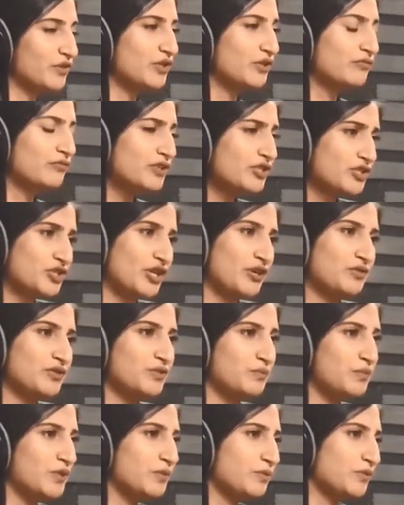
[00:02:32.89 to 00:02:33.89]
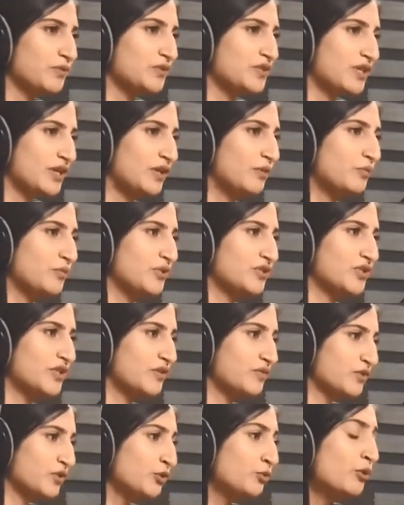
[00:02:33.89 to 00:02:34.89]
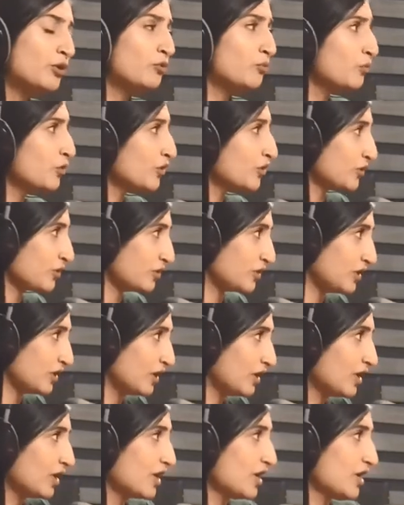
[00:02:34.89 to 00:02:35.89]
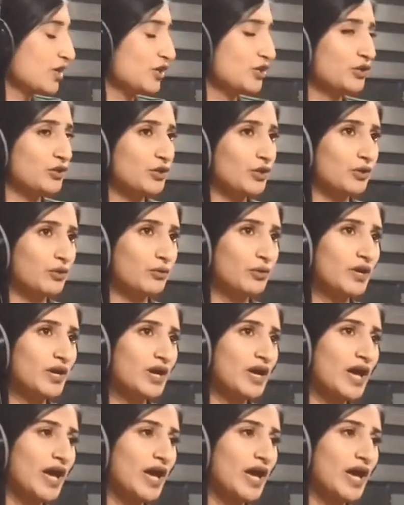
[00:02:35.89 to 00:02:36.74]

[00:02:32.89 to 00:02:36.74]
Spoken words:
You can reach out to people to help yourself. You are worthy, you know.